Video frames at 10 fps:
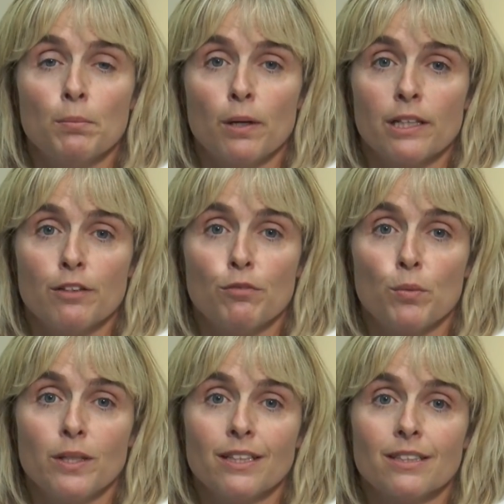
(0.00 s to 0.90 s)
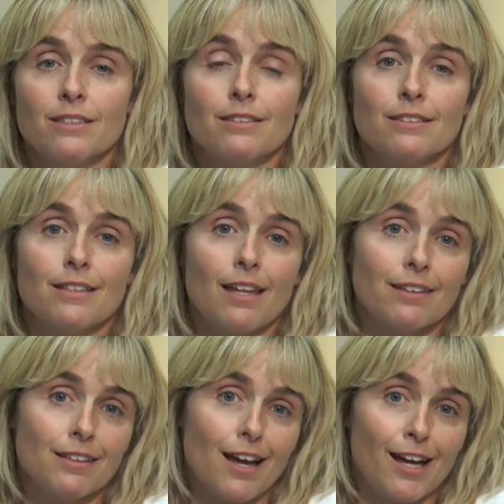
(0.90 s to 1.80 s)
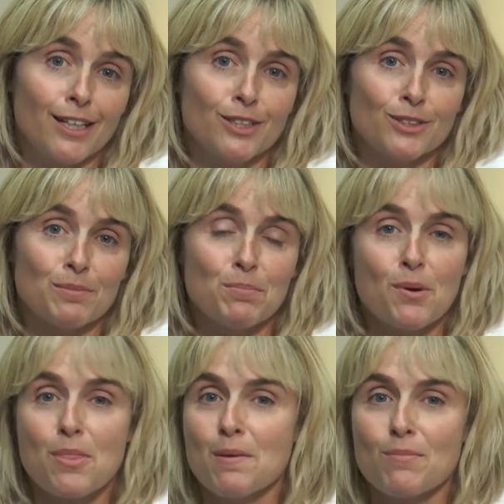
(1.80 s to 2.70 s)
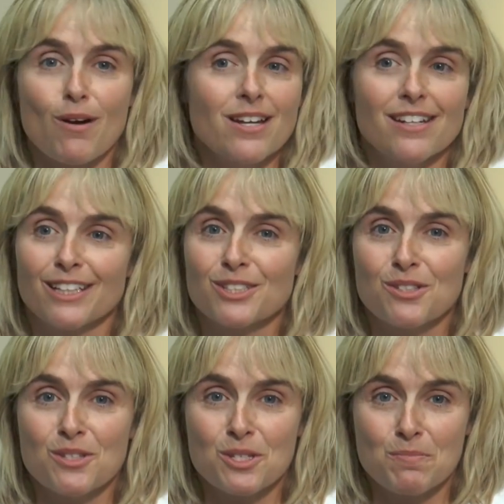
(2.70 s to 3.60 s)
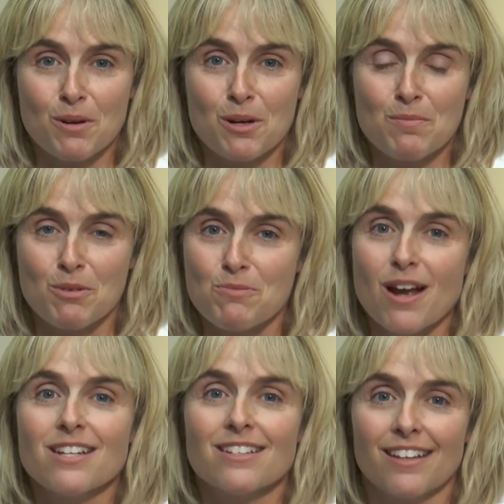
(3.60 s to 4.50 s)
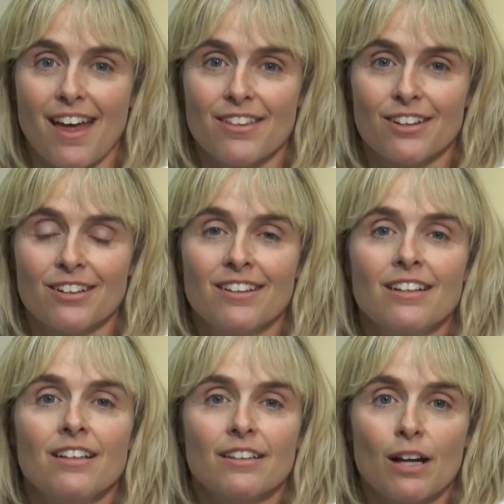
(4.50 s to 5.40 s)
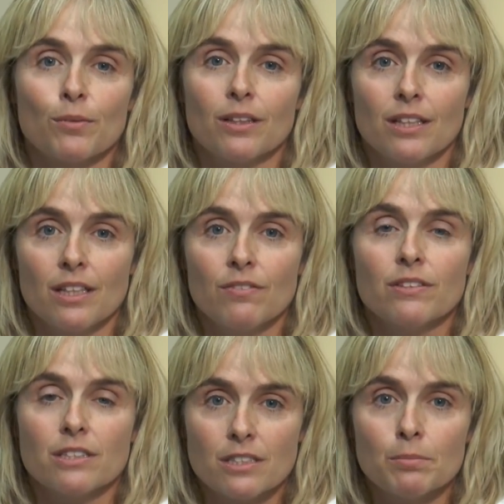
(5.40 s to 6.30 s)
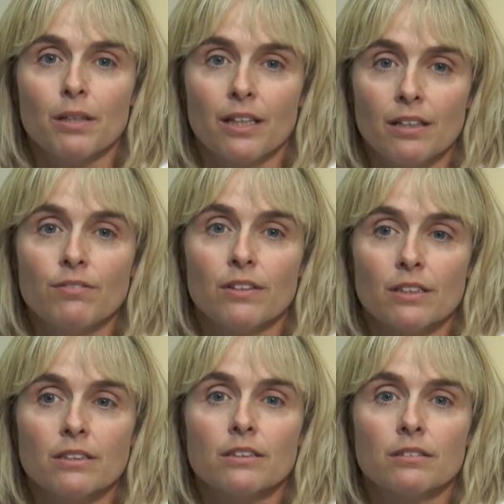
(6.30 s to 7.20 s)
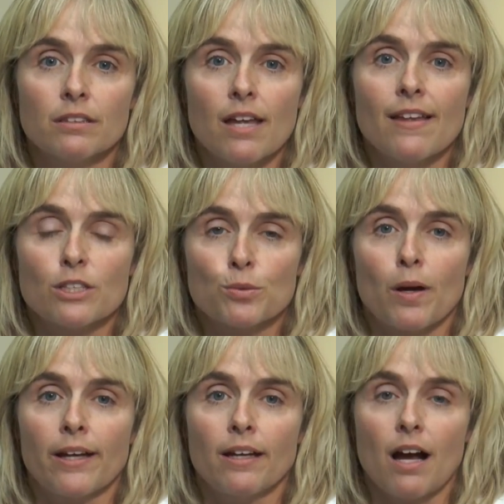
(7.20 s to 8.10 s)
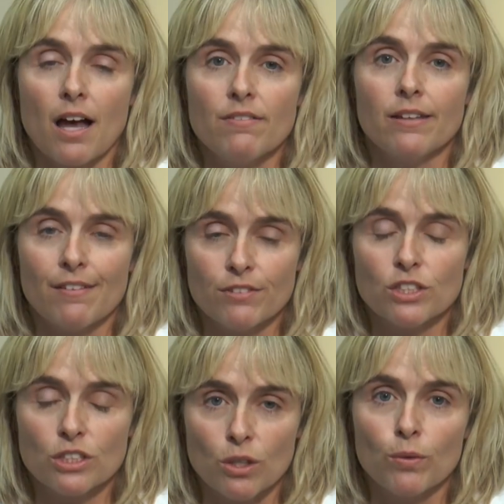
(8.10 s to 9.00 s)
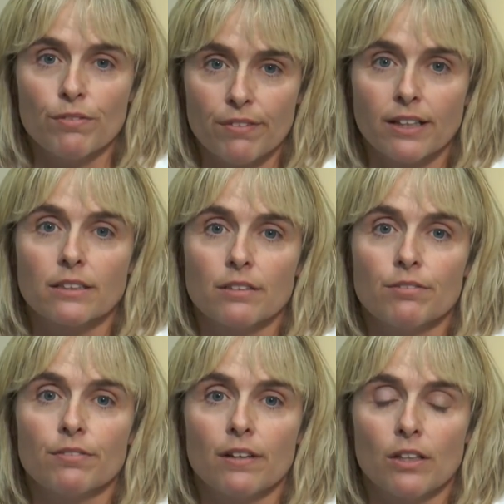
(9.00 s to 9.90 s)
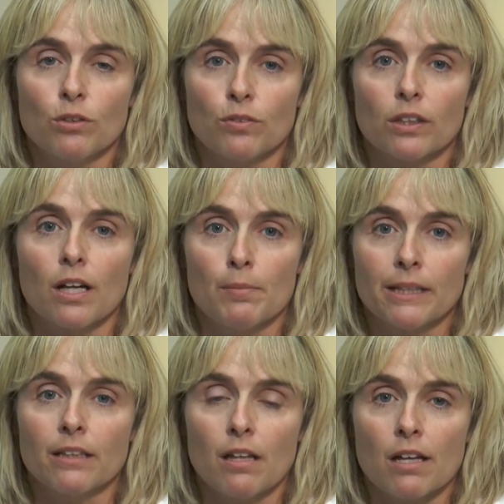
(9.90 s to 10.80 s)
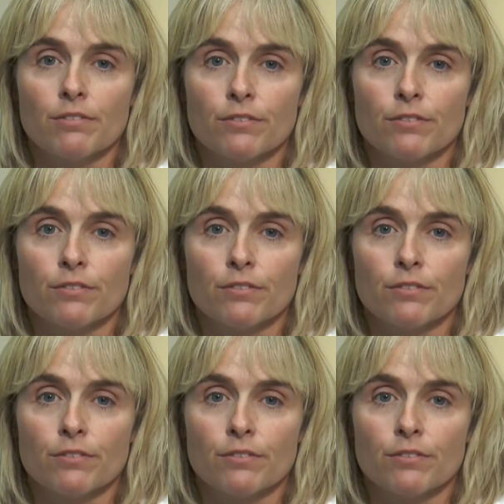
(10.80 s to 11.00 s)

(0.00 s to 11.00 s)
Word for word: But if we can get the eggs and put them right next to the sperm or right together, that really evens the playing field. And that's why IVF is so effective at overcoming a lot of